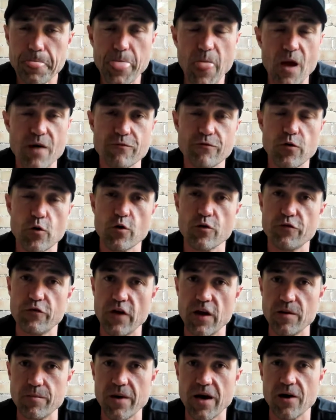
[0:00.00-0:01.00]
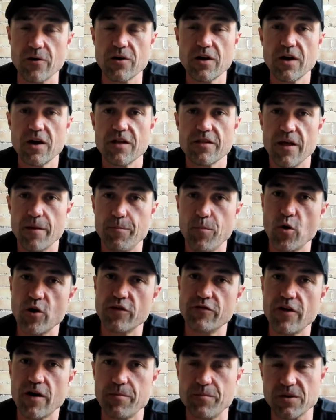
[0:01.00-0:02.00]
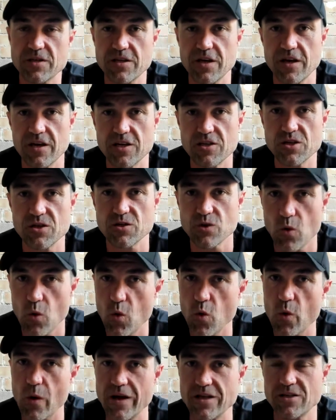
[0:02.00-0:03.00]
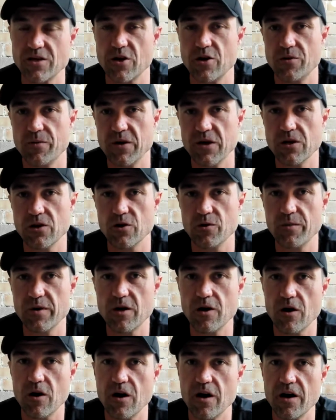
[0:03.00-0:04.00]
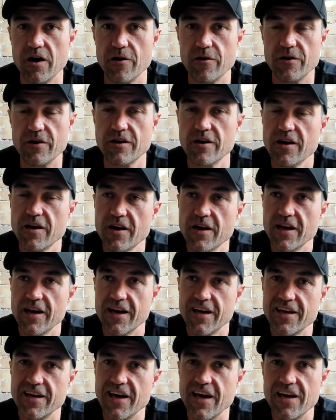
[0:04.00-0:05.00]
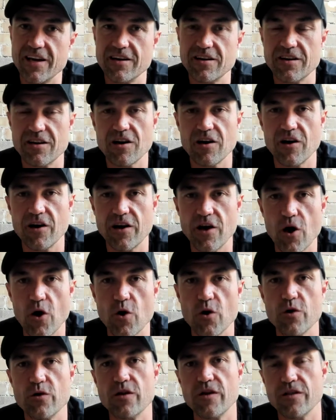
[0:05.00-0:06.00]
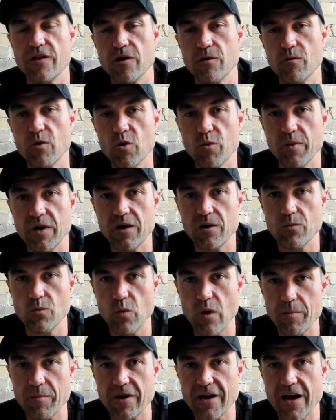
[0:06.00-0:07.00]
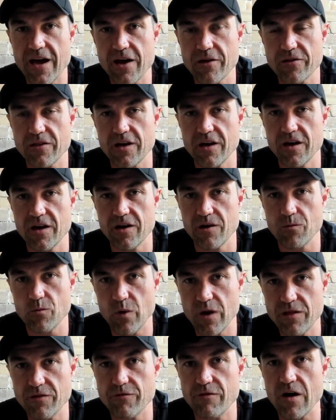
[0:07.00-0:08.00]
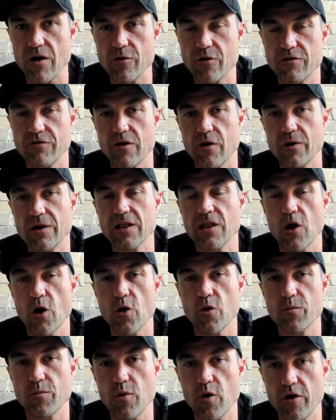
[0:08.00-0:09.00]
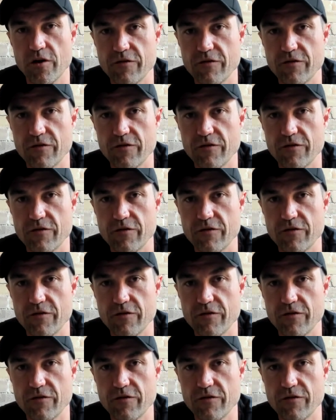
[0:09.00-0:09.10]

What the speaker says: And for a female, that body fat percentage is always going to be a little bit higher. And again, I know that there will be women out there with very, very low body